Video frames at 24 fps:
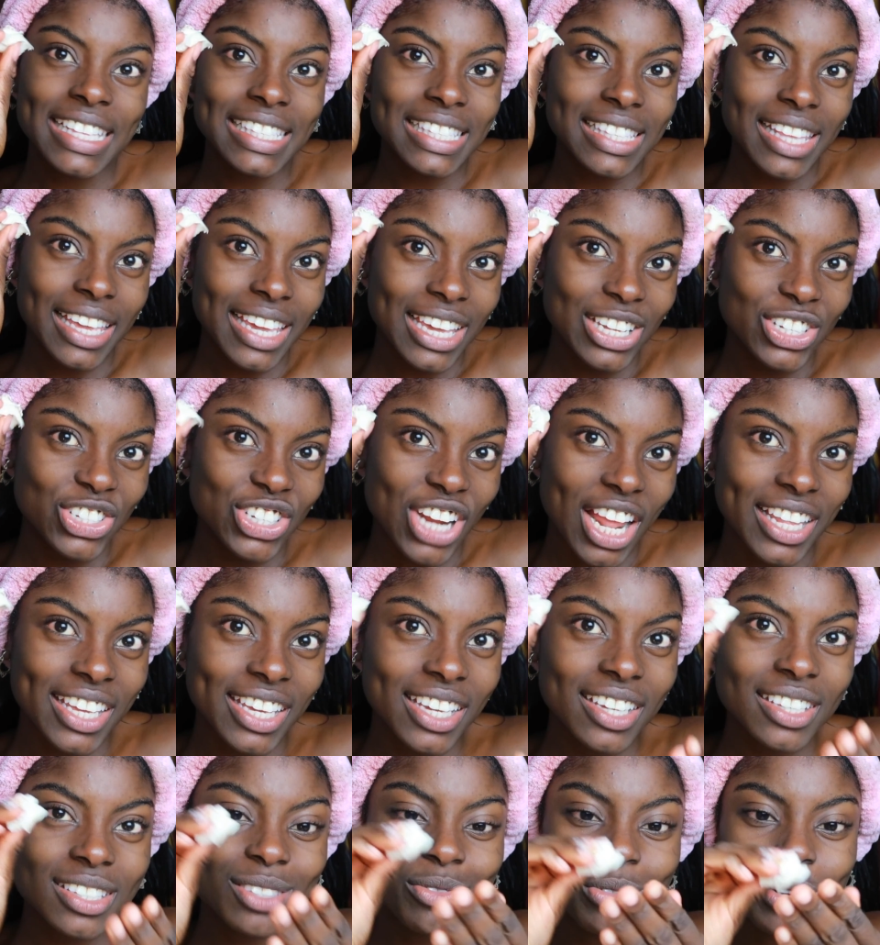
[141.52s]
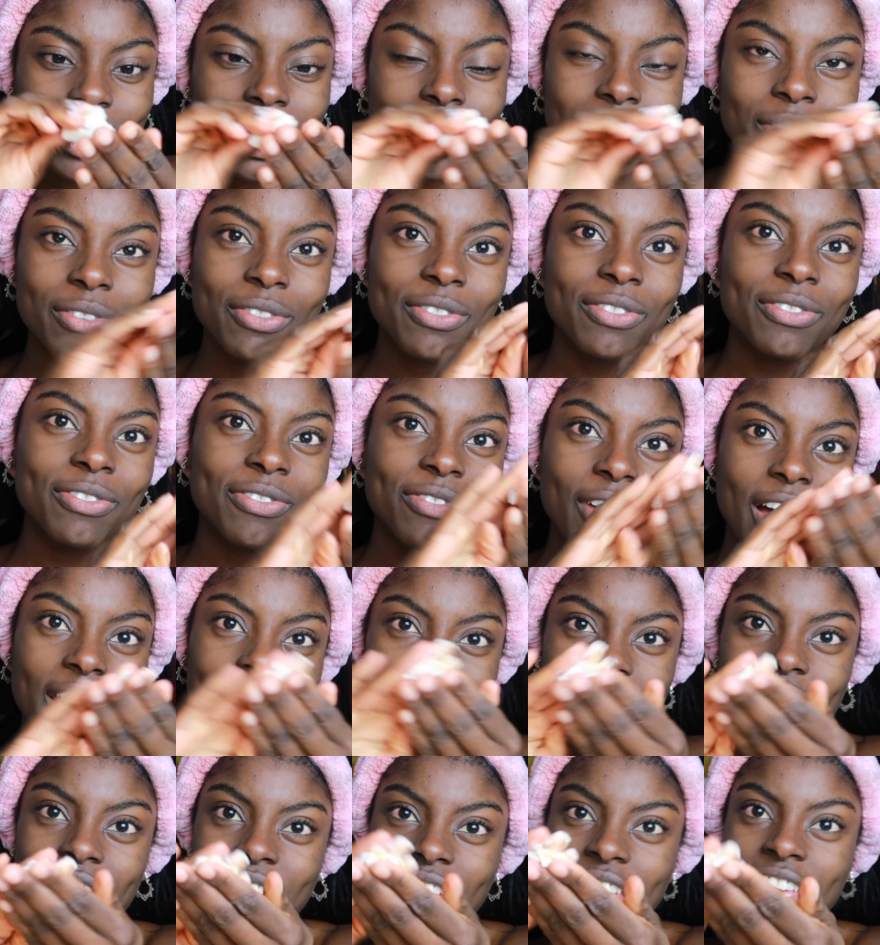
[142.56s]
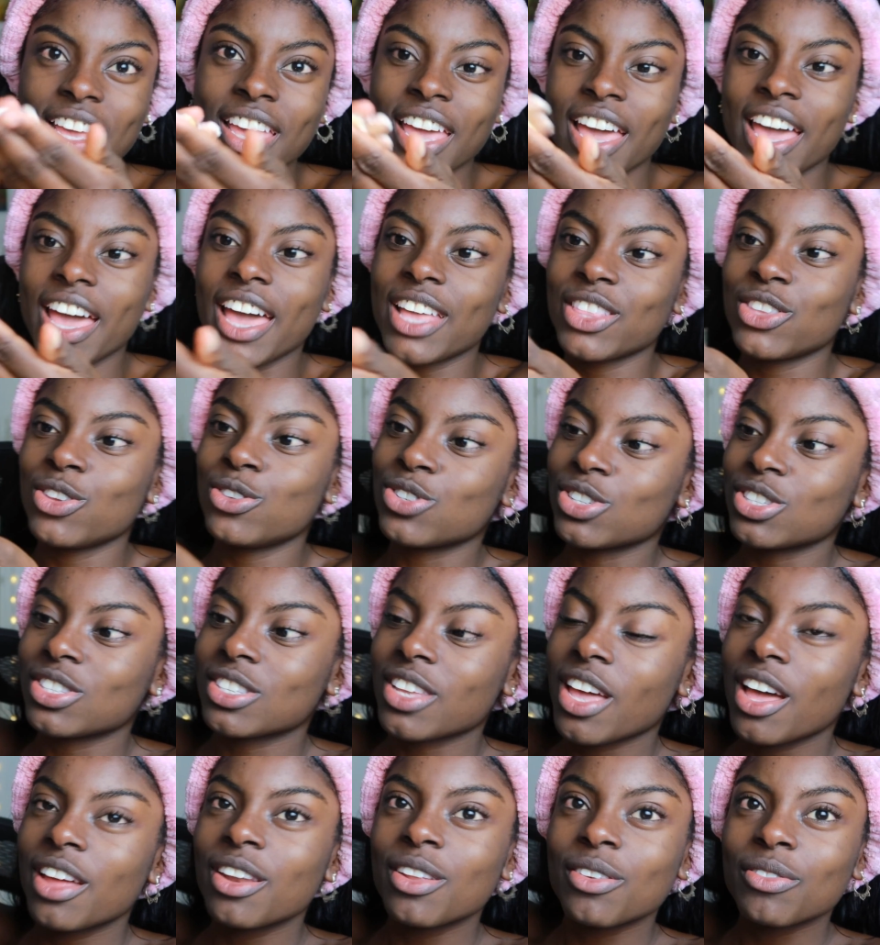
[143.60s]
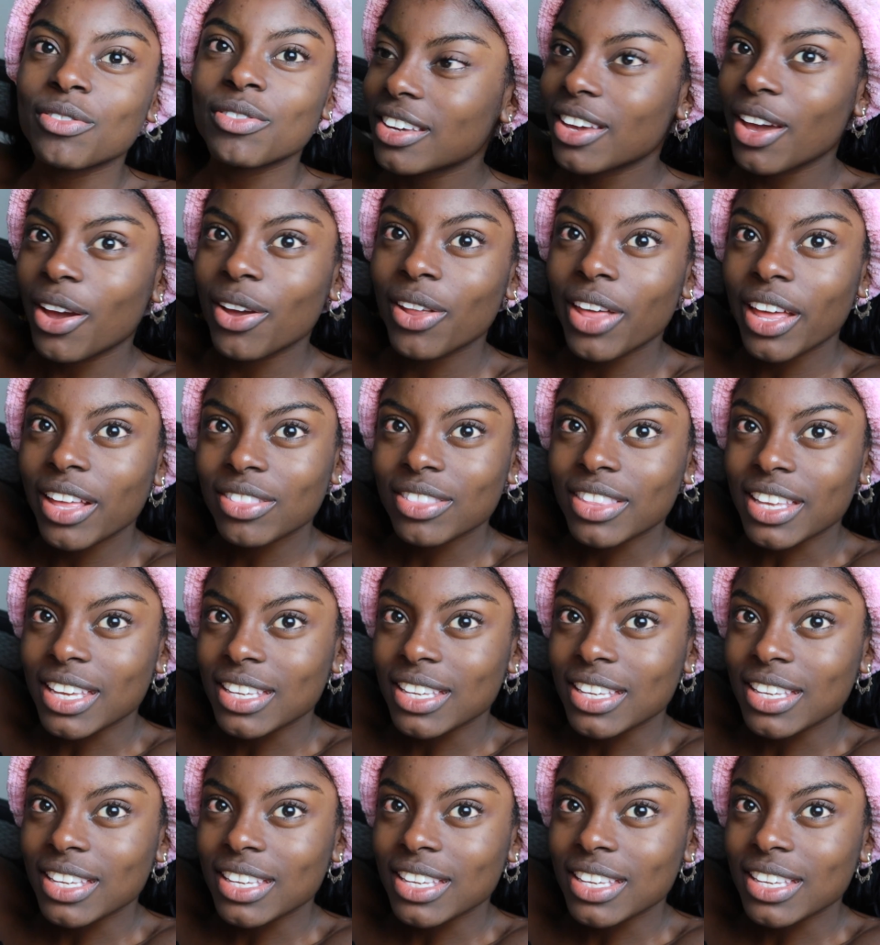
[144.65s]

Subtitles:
It's like a jelly, it's really fun. And you just kind of go like